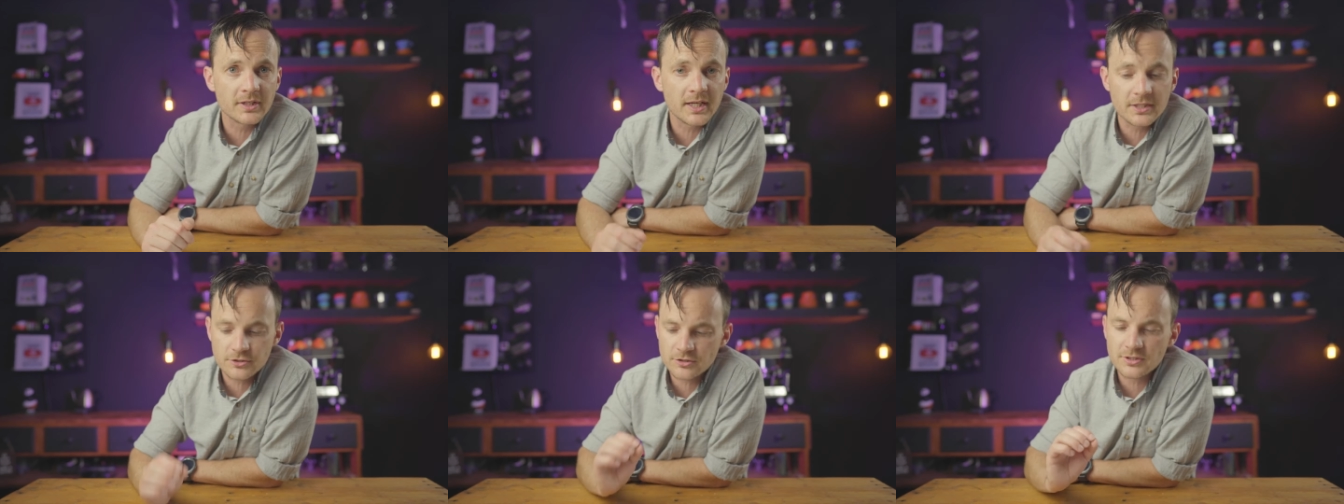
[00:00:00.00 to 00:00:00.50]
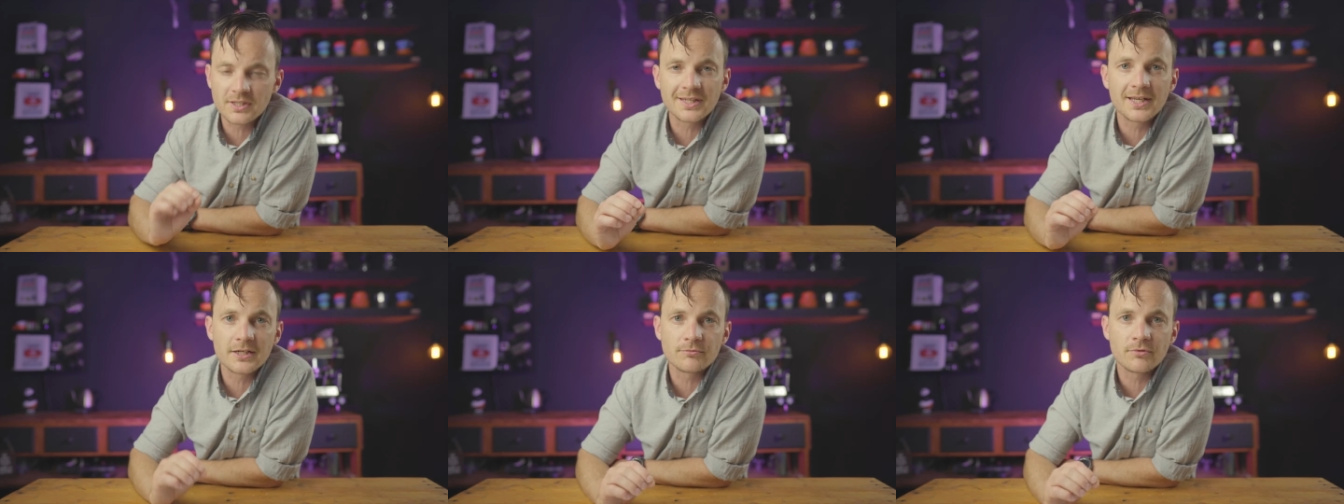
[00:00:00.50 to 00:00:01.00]
again so you can
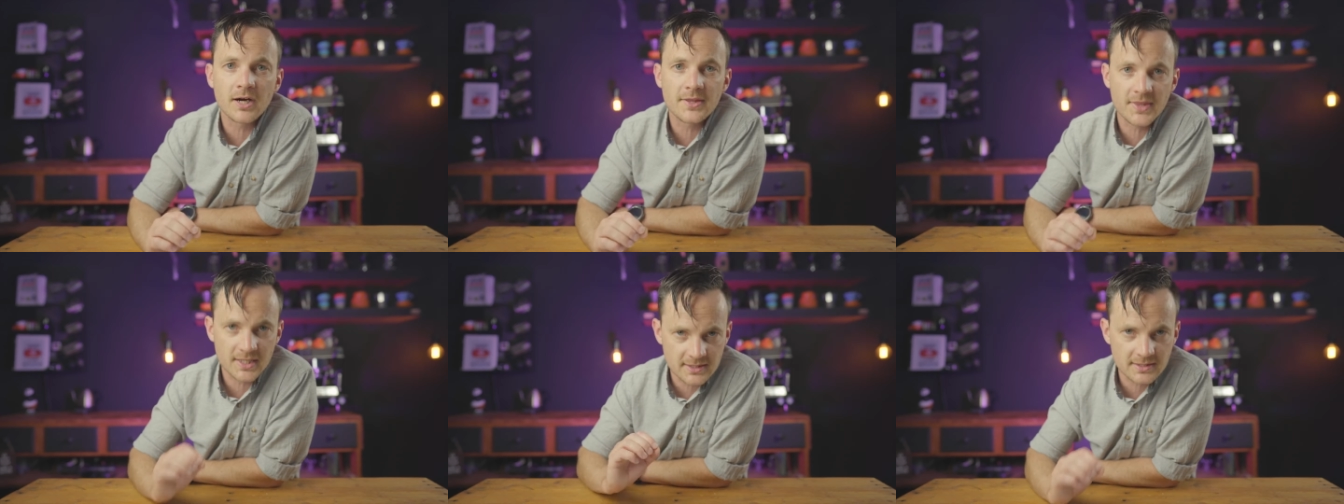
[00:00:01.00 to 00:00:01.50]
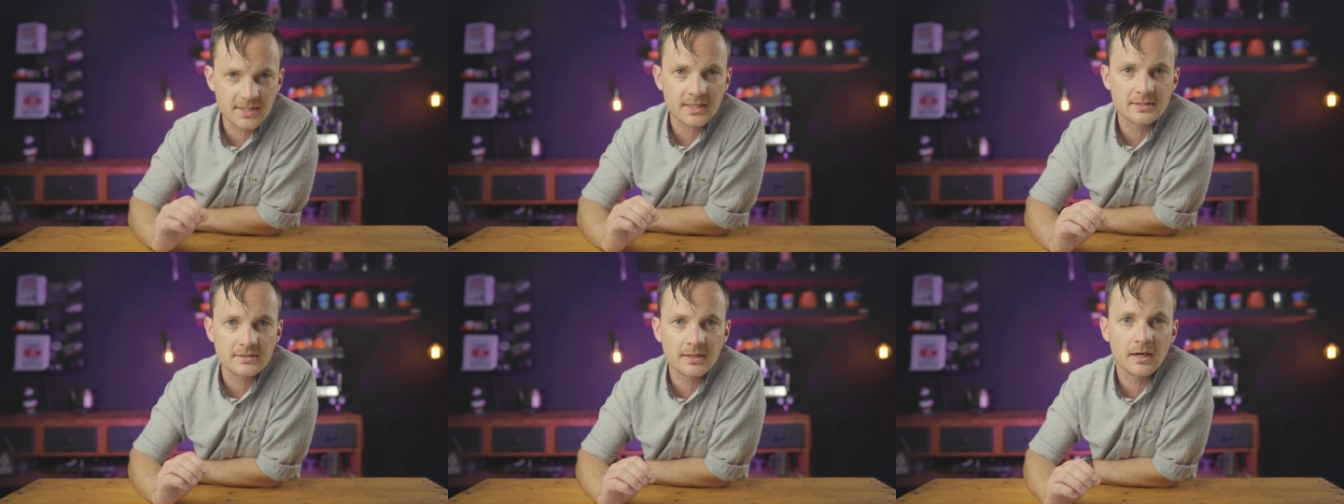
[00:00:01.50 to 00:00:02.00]
get it right that
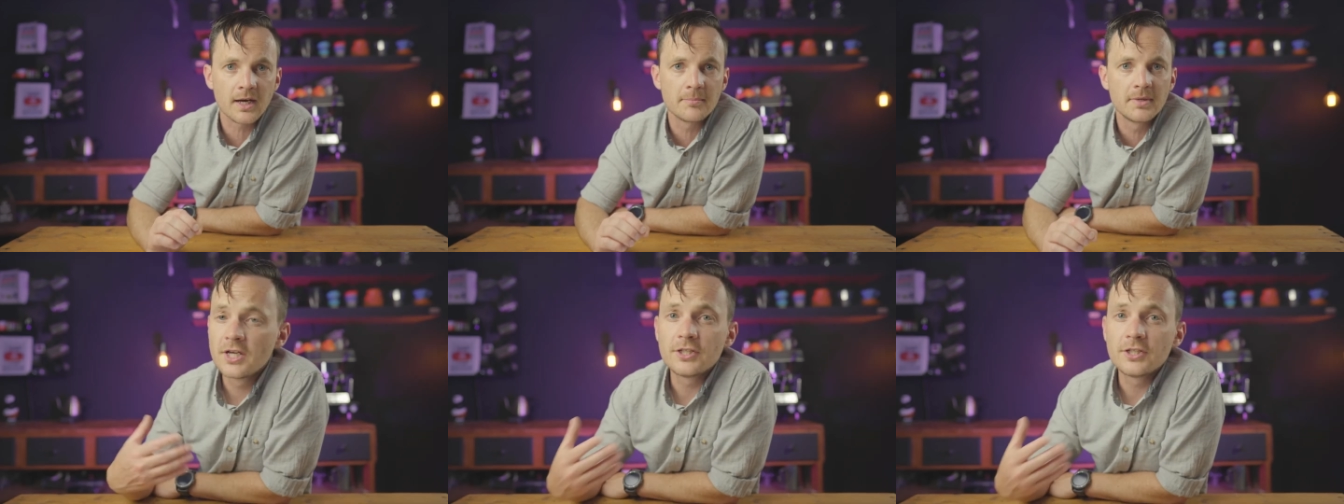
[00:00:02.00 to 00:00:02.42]
second time.